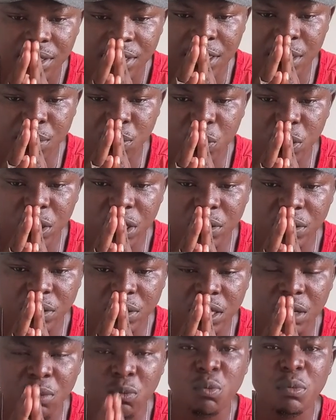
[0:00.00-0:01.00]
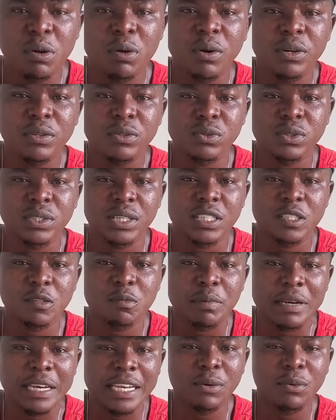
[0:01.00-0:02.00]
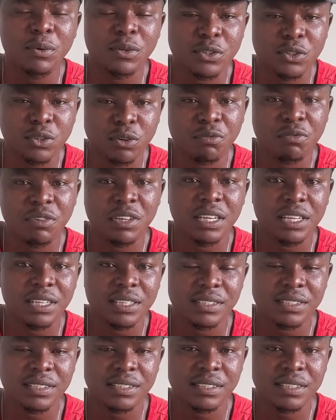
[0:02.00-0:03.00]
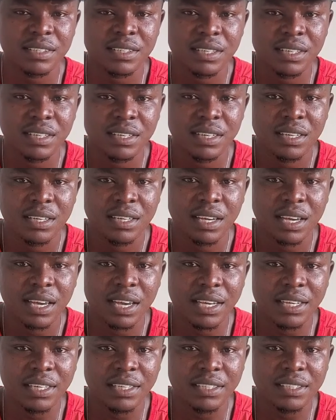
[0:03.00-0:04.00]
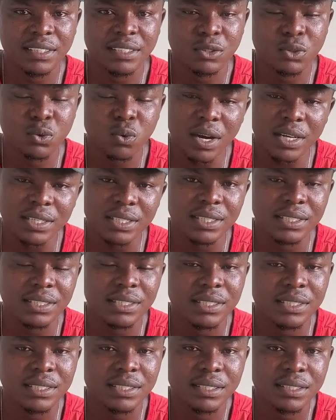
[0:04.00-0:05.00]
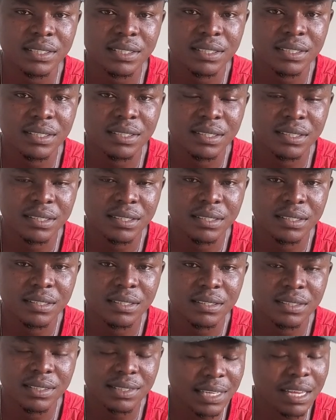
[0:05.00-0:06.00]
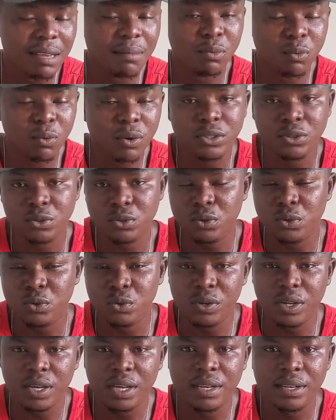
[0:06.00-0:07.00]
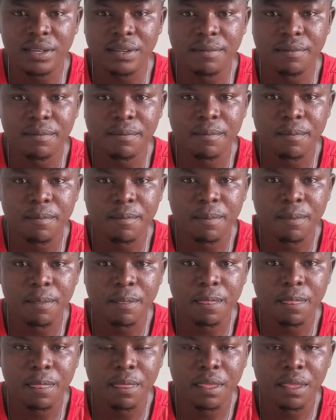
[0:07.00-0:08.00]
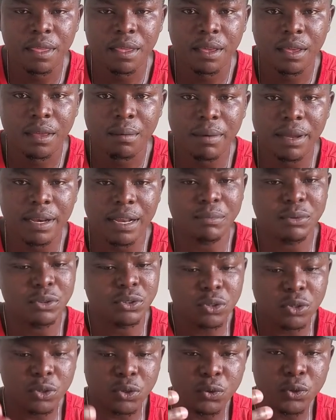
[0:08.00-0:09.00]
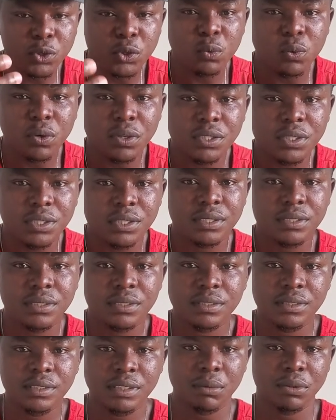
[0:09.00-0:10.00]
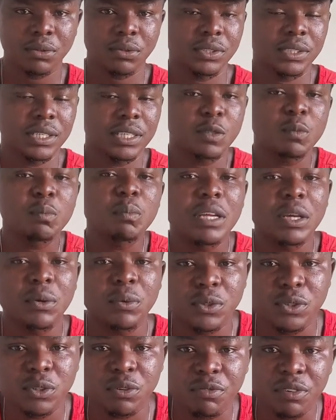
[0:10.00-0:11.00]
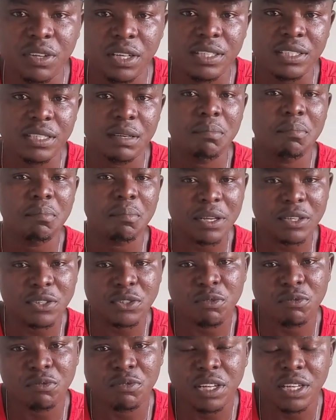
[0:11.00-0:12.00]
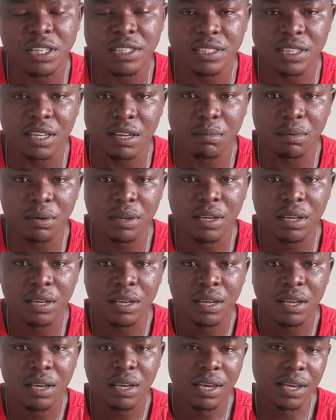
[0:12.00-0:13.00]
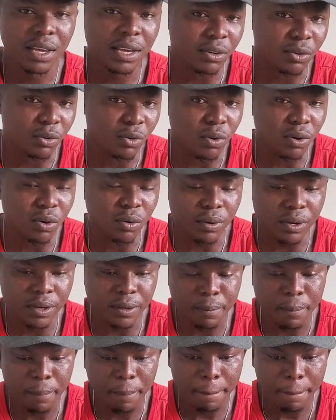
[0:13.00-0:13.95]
Some women want to just play with your feelings and twat it. Some want to do that. But I'm sure you wouldn't want someone to just play with your feelings and mess your feelings up and go away.